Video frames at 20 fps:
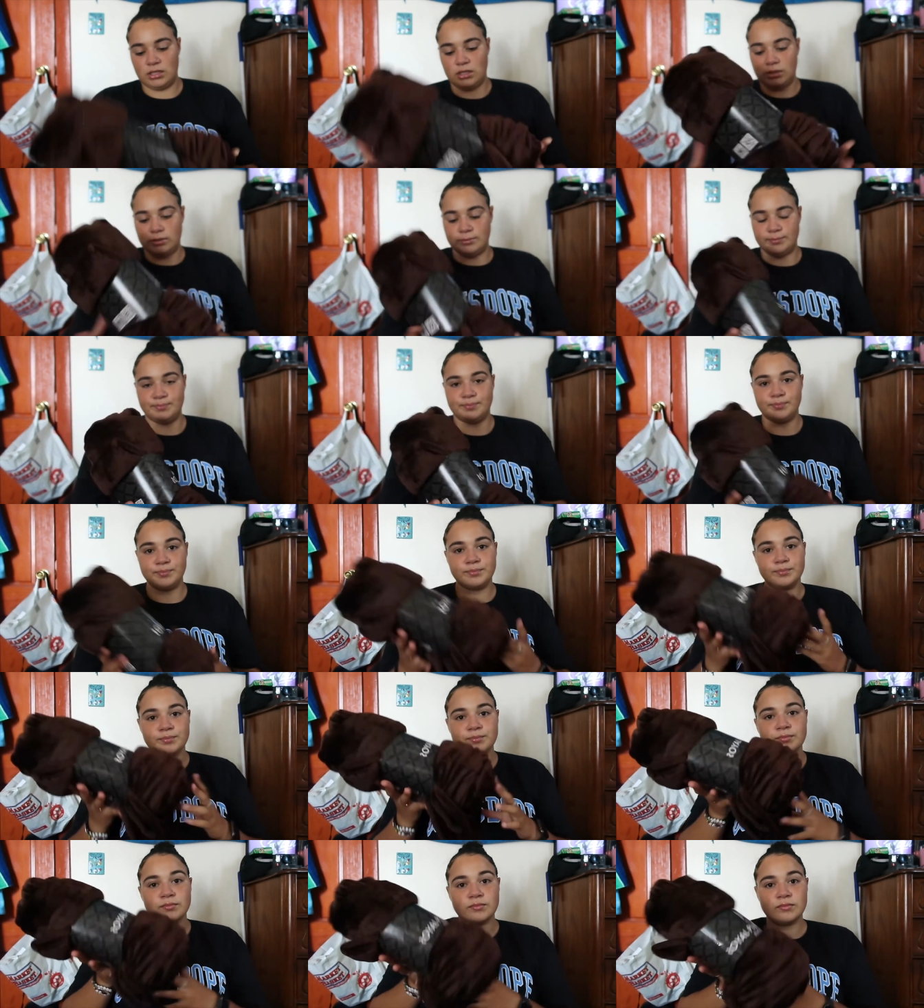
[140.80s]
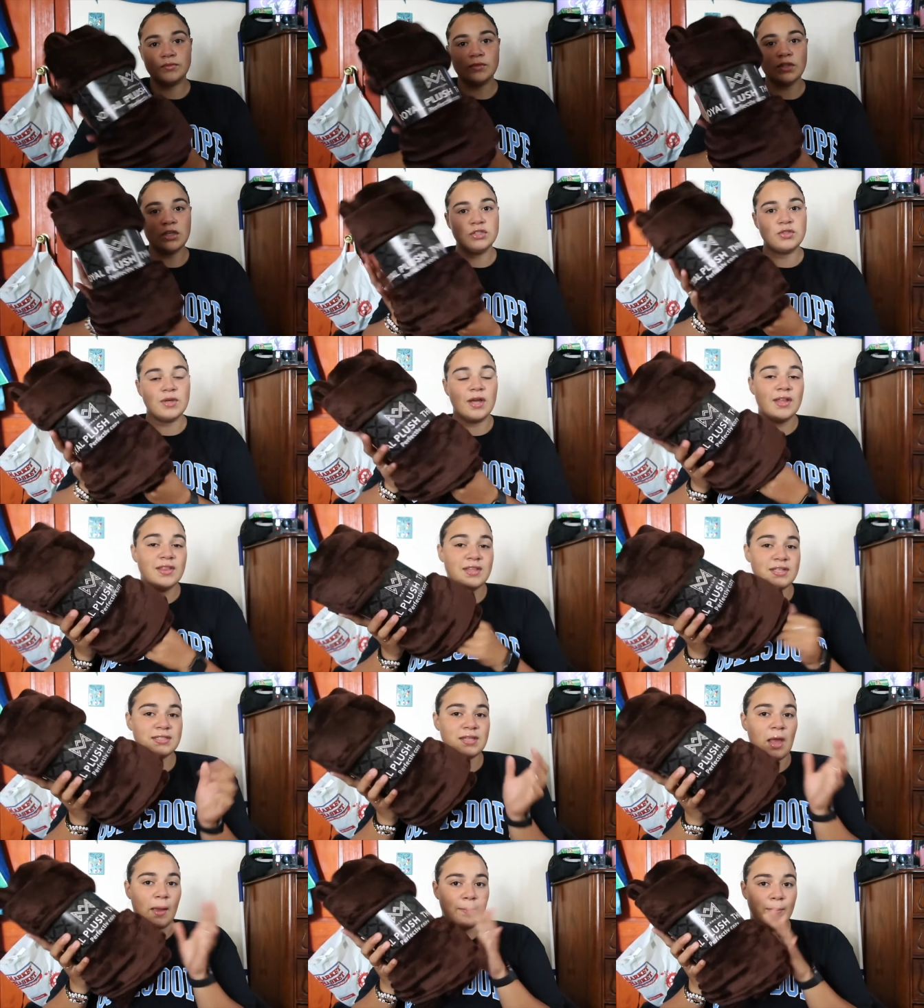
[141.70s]
Um, so I got
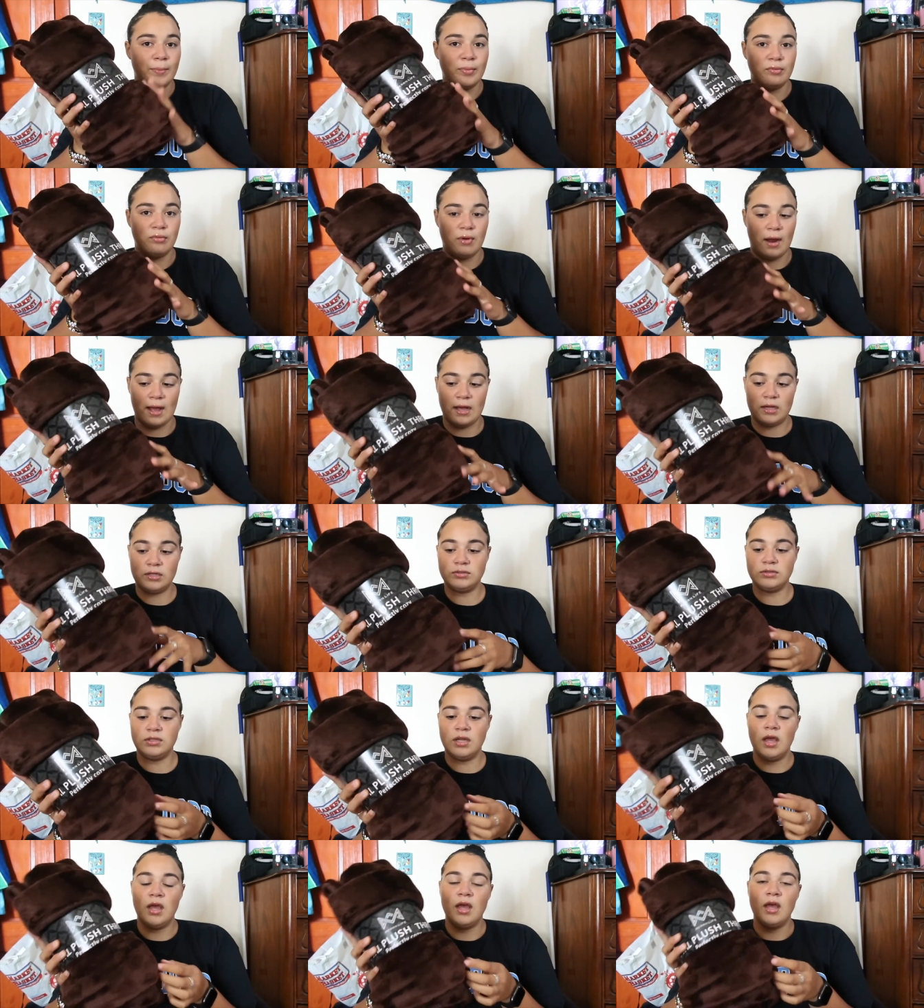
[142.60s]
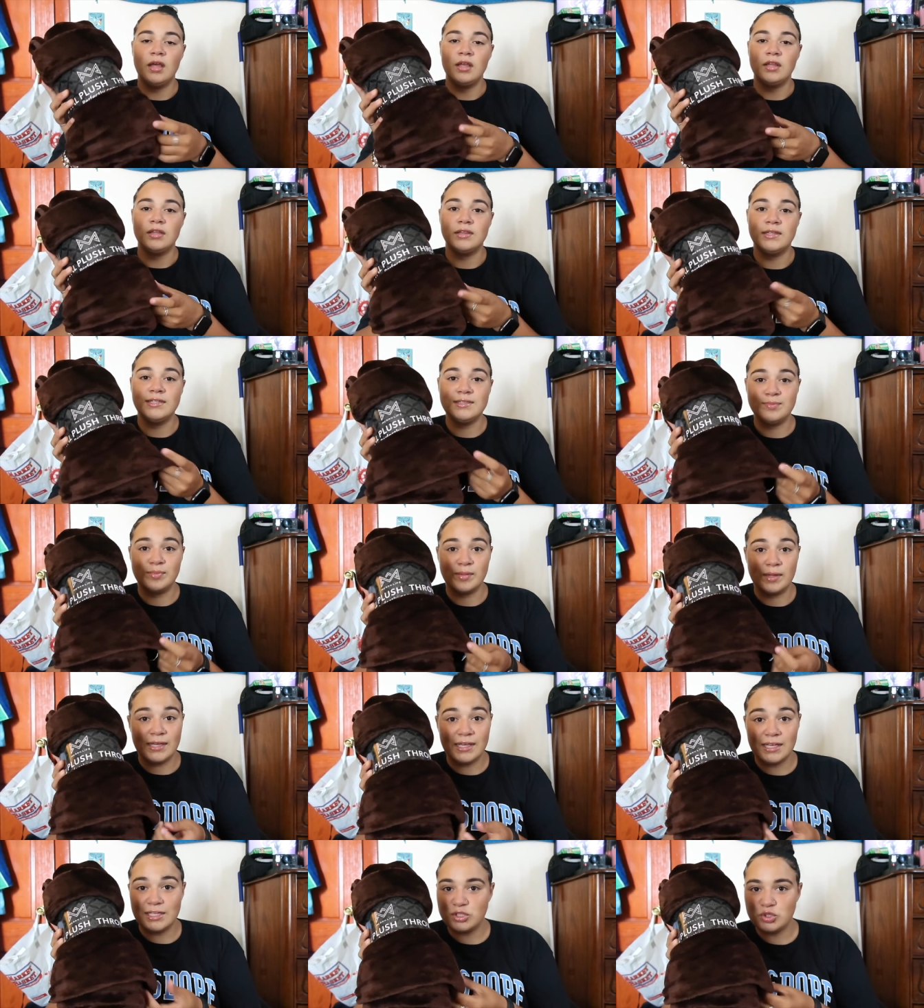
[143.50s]
this brown this
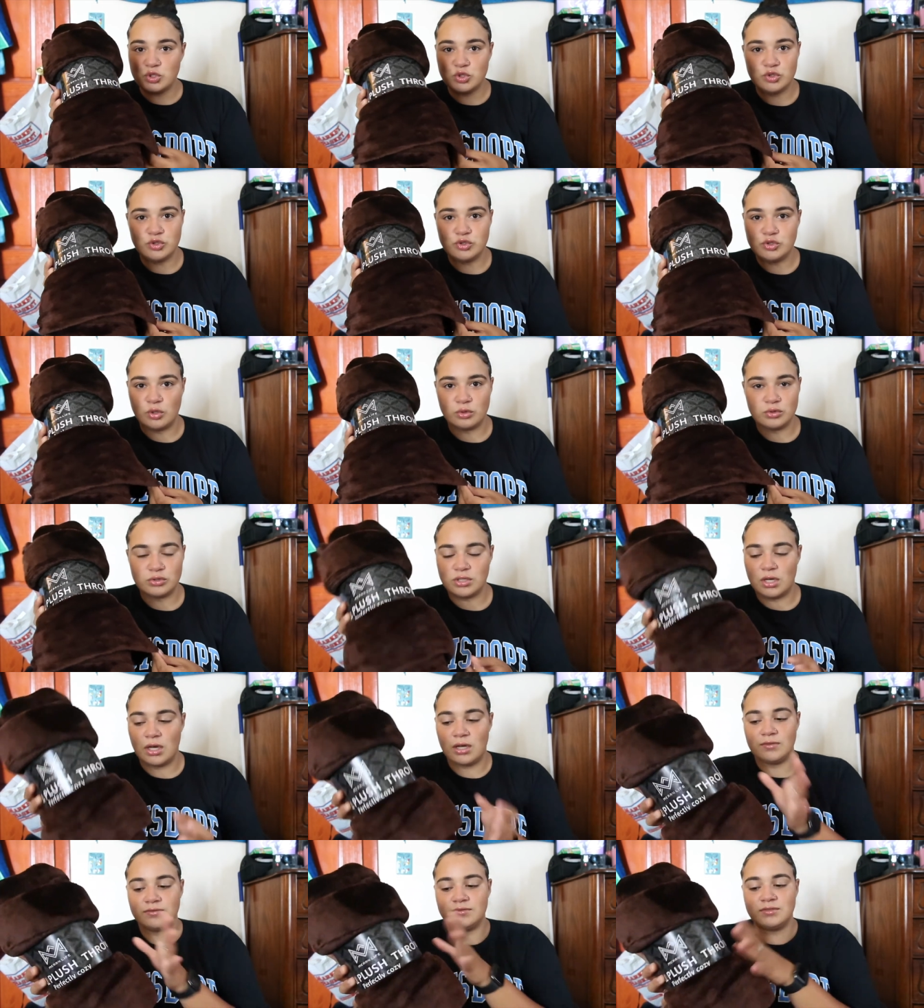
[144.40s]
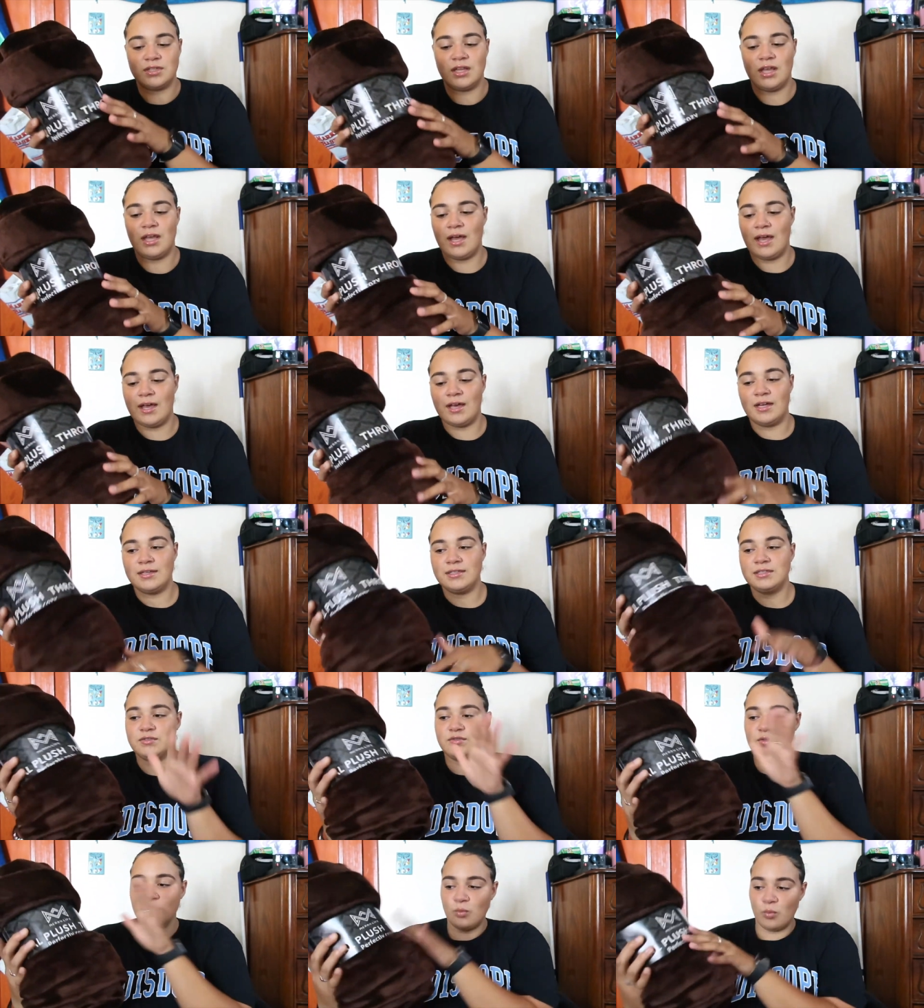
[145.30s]
blanket is so soft like i got
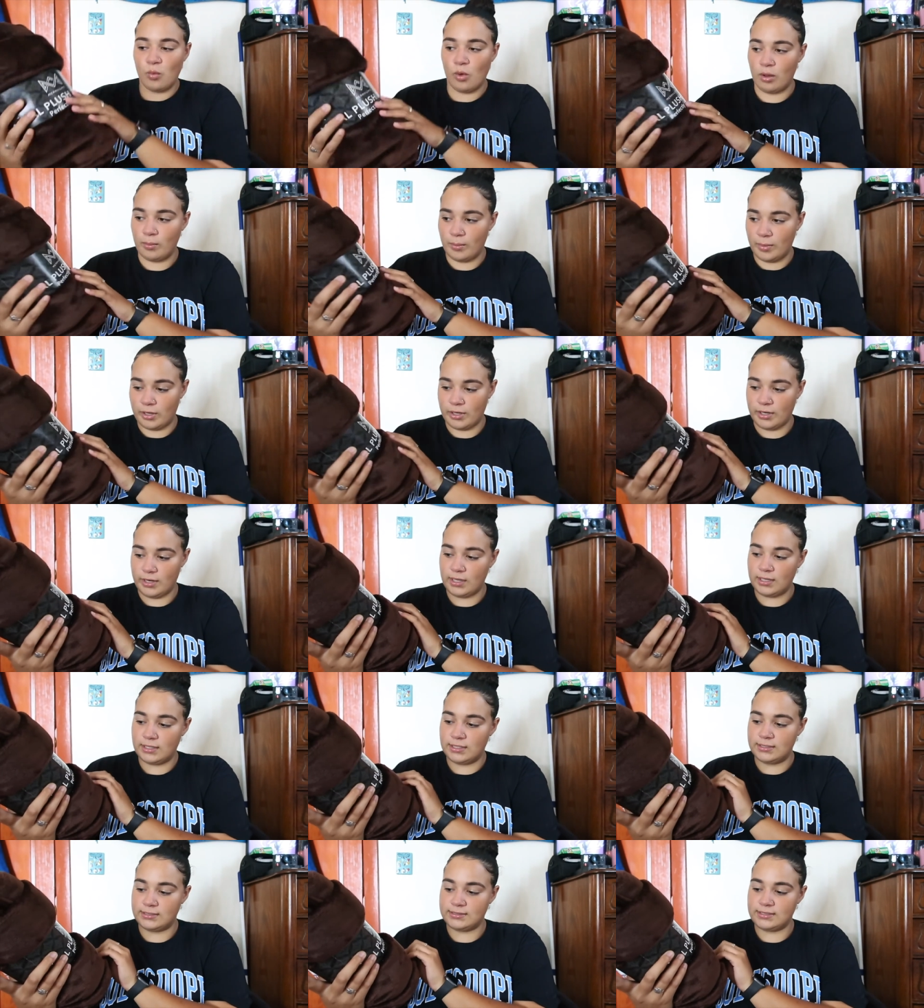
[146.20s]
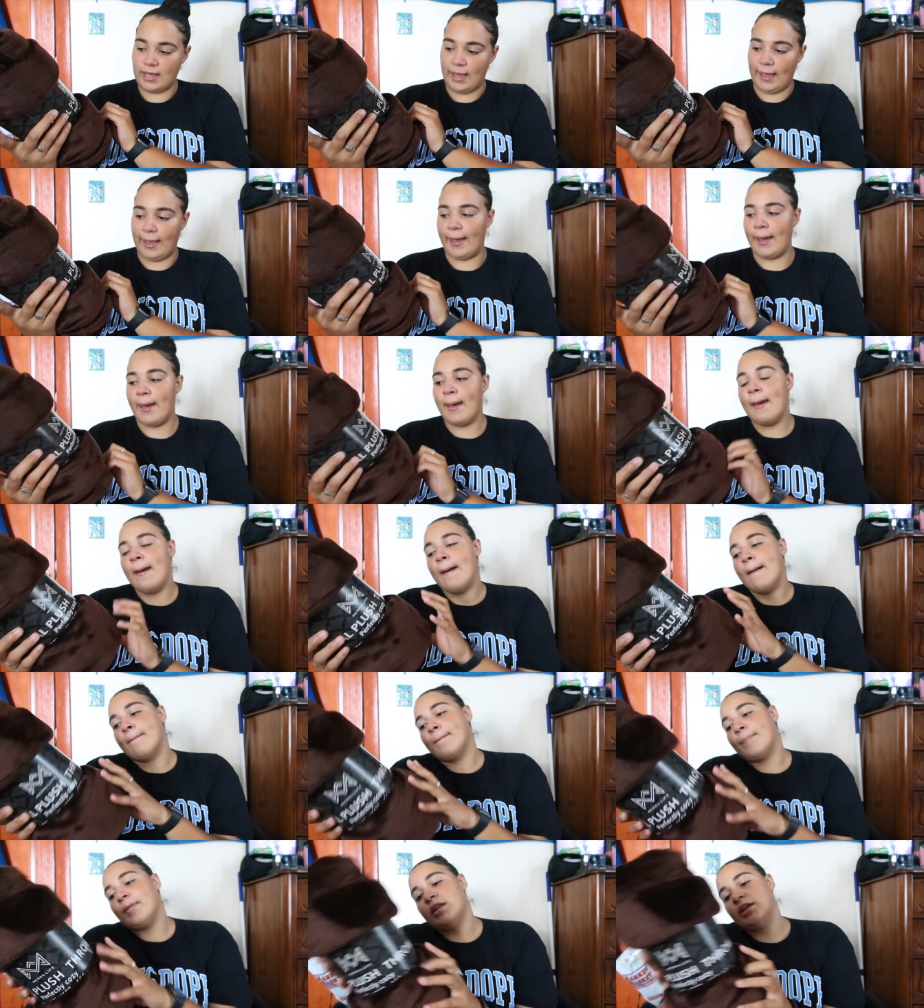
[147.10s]
this from walmart it is a
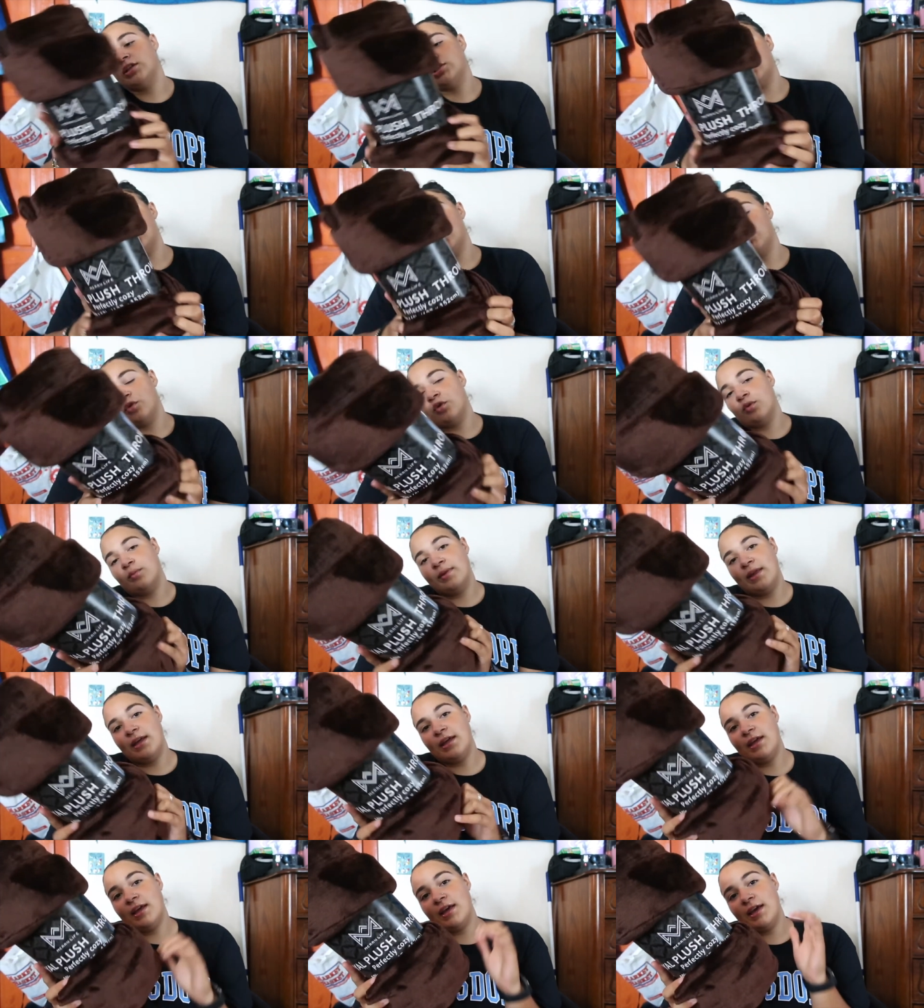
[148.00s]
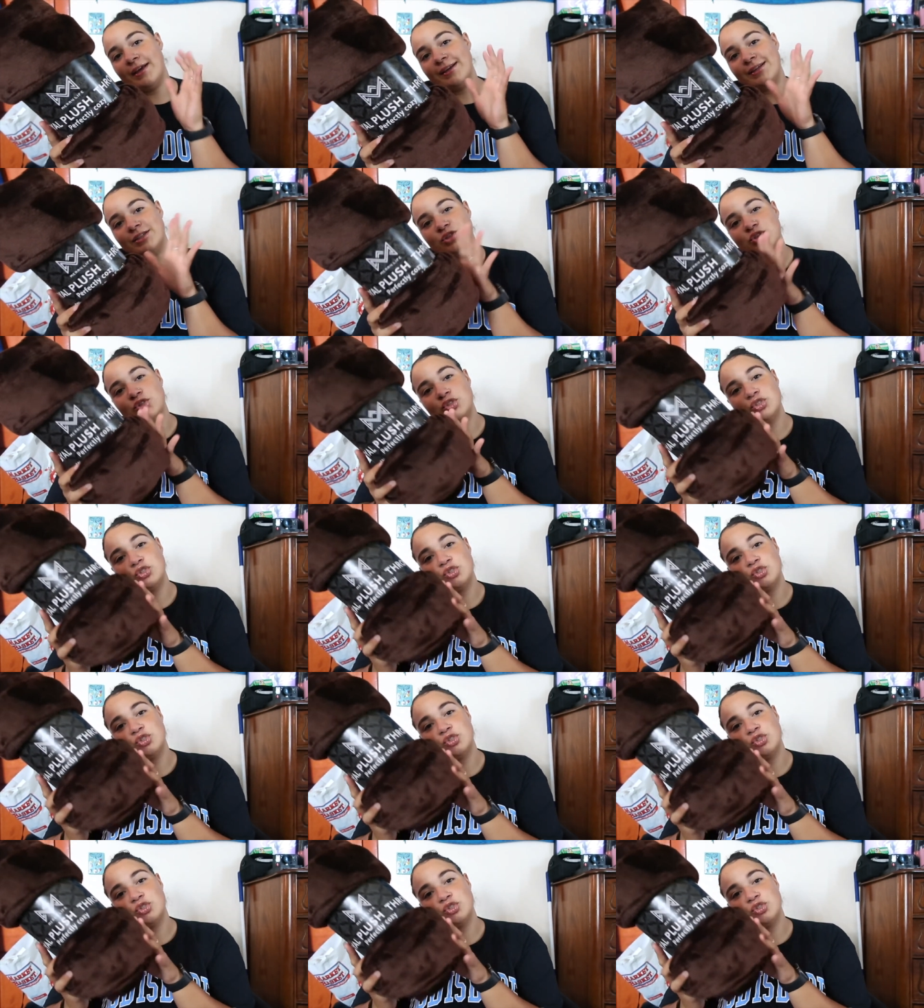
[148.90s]
plush throw blanket and it's